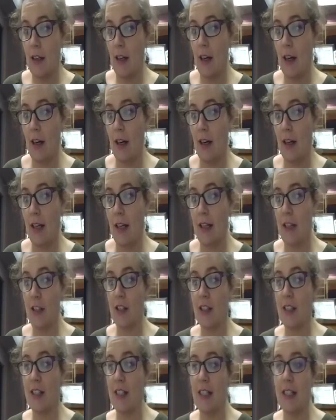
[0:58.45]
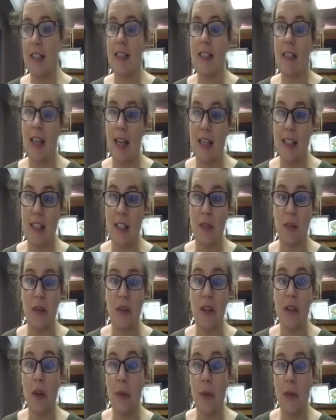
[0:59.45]
and to see these cases
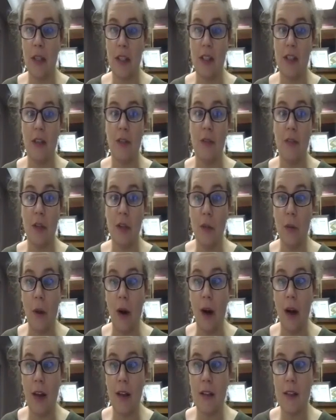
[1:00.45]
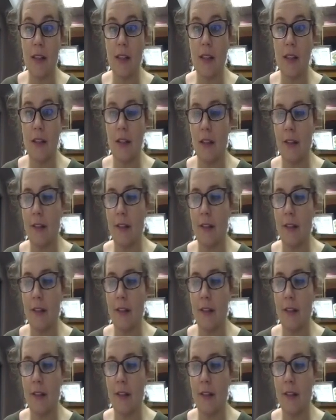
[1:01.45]
with no hint of nuance.